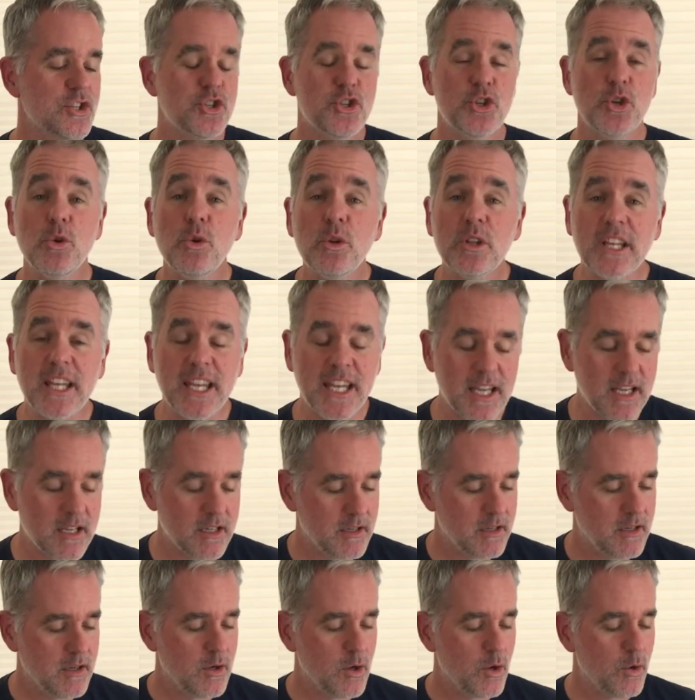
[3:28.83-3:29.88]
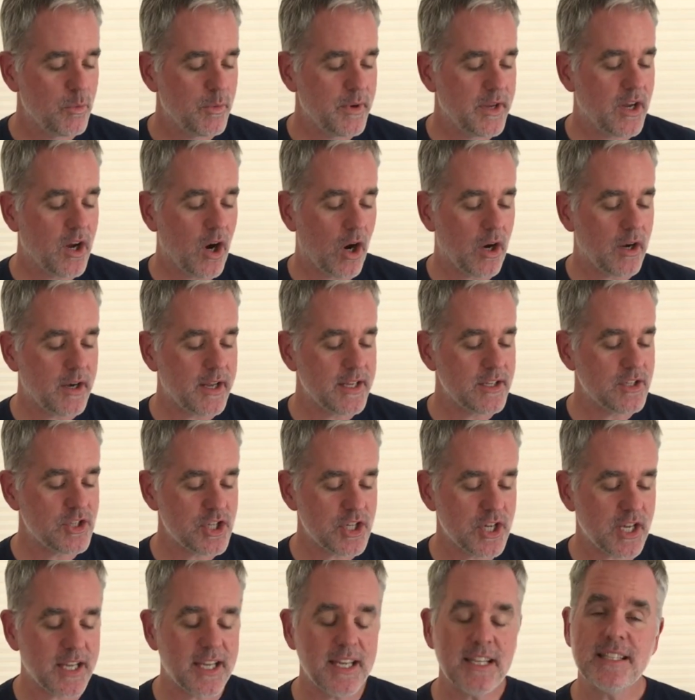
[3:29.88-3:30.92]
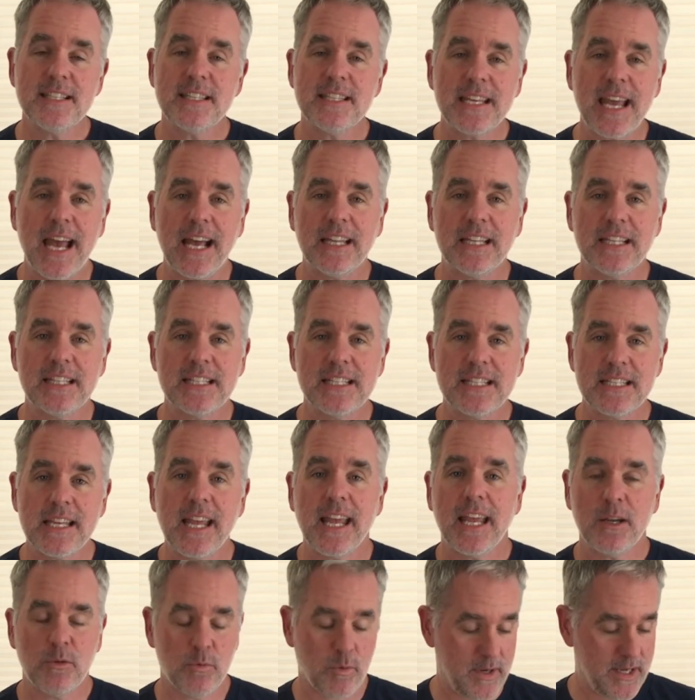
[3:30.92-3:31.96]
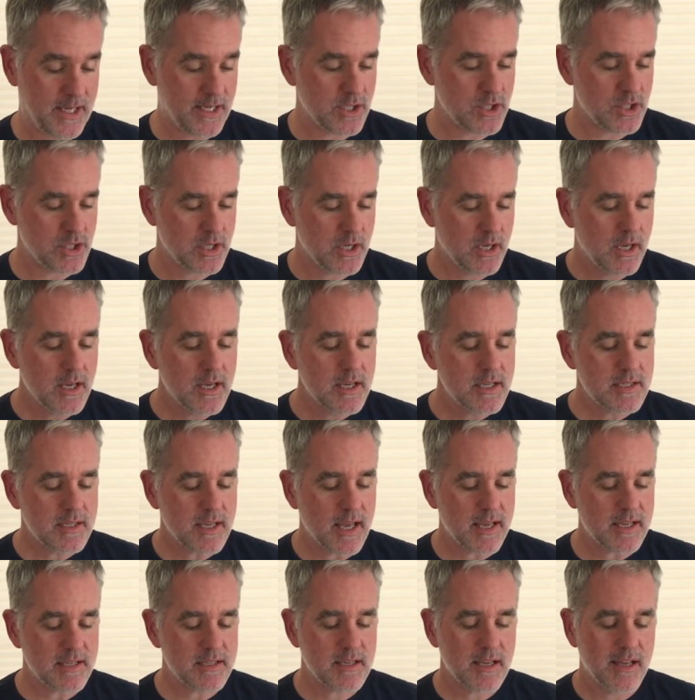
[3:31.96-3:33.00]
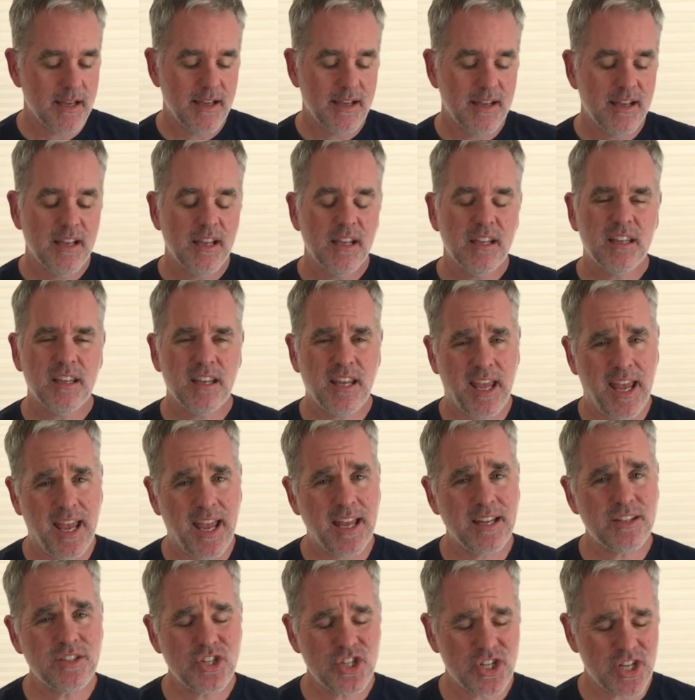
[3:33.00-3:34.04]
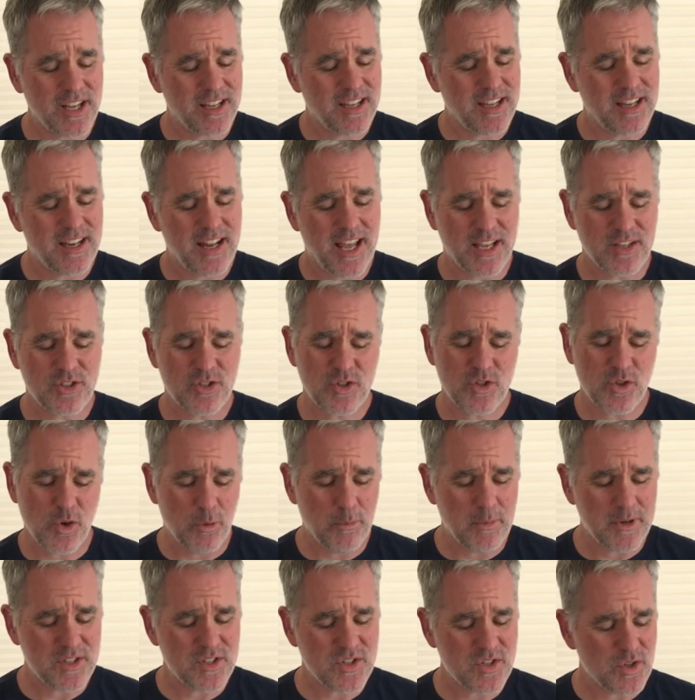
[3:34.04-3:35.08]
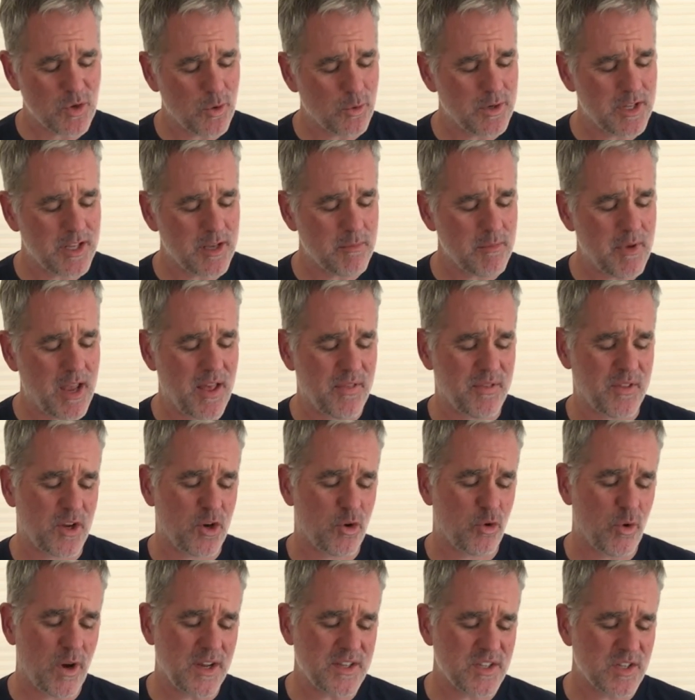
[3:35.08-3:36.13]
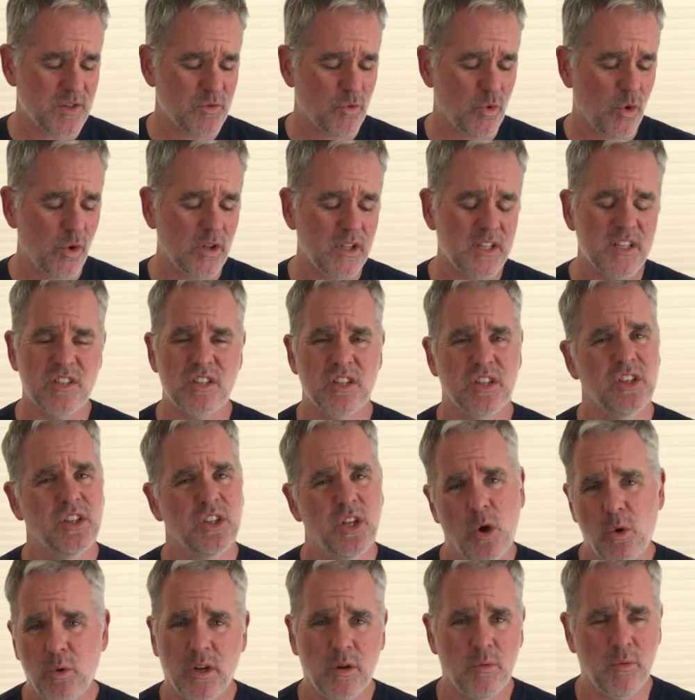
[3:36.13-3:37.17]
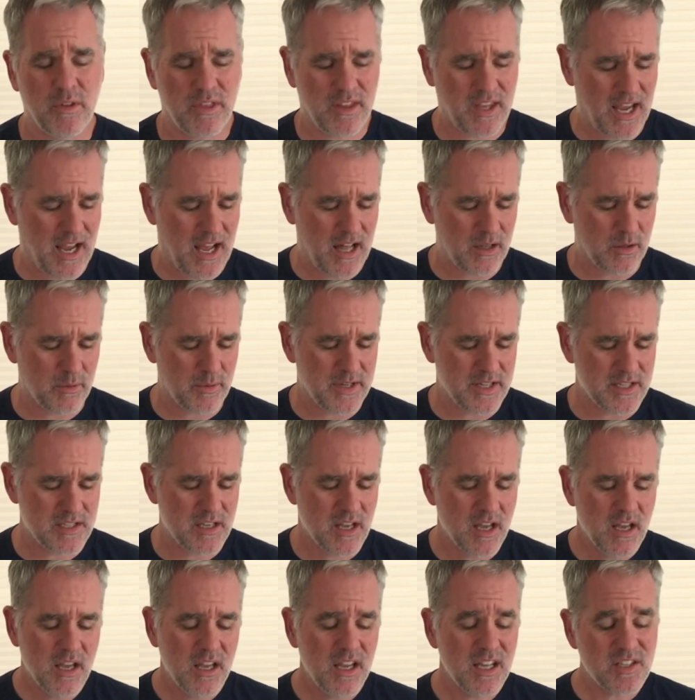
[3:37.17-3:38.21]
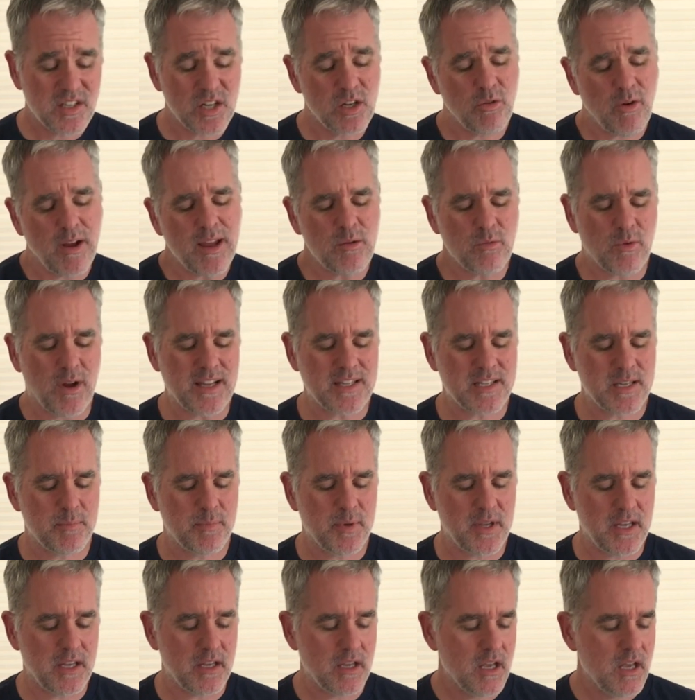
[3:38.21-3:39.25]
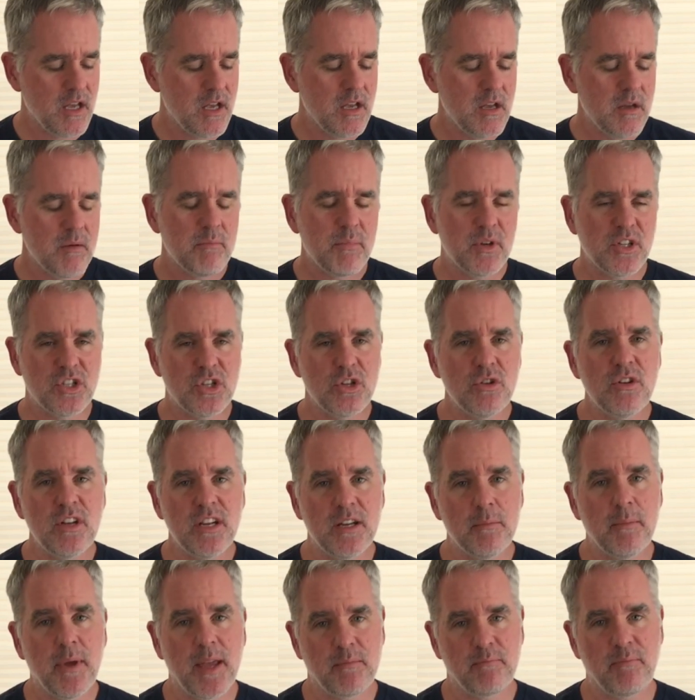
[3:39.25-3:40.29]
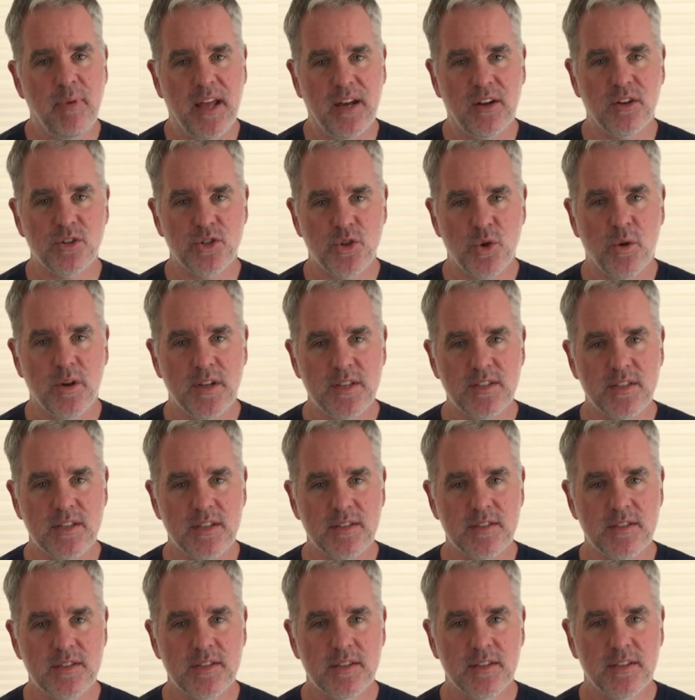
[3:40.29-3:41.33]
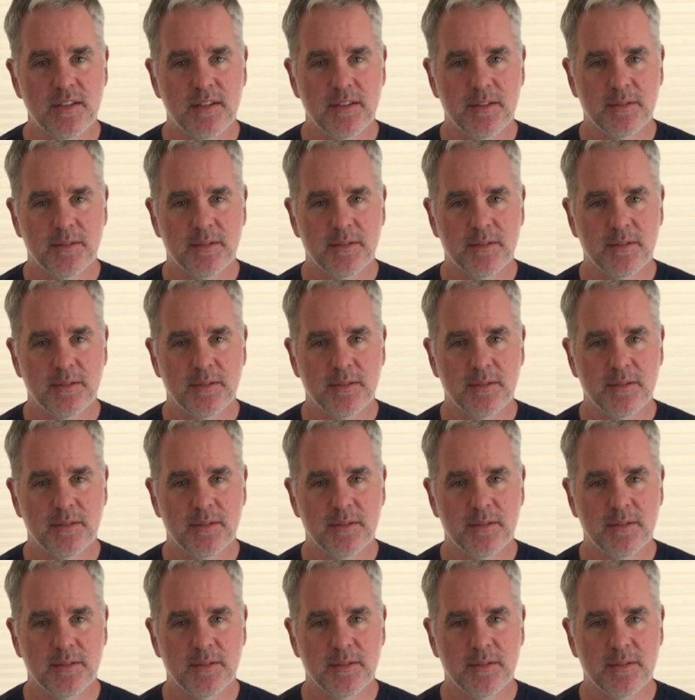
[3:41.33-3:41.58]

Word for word: Julie, regarding chicken salad sandwich, says, Canned chicken has so much sodium and the crescent roll is loaded with calories. It's a great recipe, but you need to make better choices.